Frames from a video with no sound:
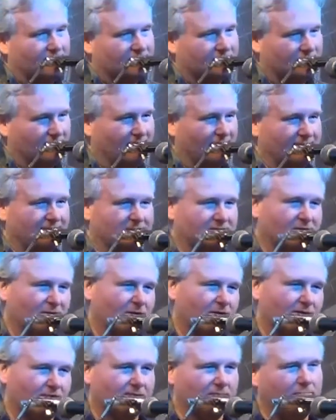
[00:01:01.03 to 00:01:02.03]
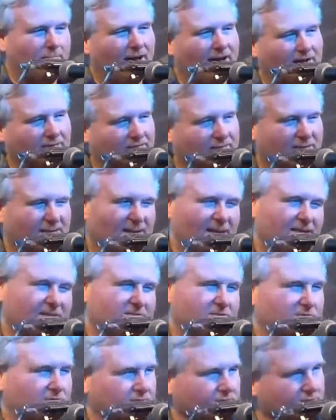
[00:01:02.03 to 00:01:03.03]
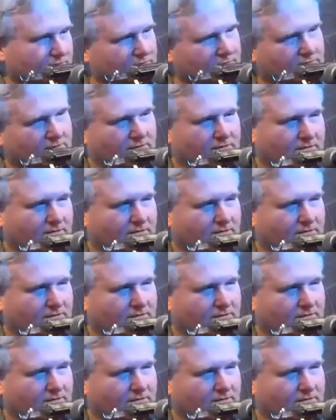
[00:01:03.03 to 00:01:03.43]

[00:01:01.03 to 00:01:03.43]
So let's talk about the glaciers.